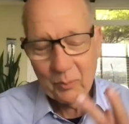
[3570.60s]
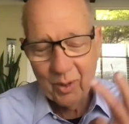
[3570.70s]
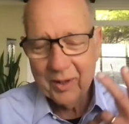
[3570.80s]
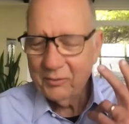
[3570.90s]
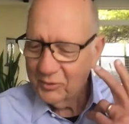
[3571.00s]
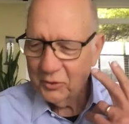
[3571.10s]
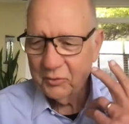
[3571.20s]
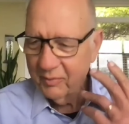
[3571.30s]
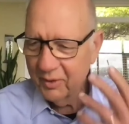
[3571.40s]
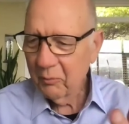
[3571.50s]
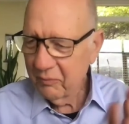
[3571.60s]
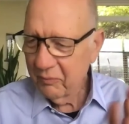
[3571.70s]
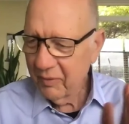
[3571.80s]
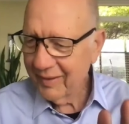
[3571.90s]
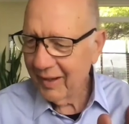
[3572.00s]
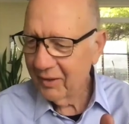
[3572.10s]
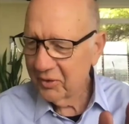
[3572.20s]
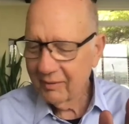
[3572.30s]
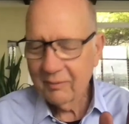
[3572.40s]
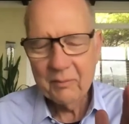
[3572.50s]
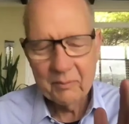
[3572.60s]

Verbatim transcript: One, just you know, fantastic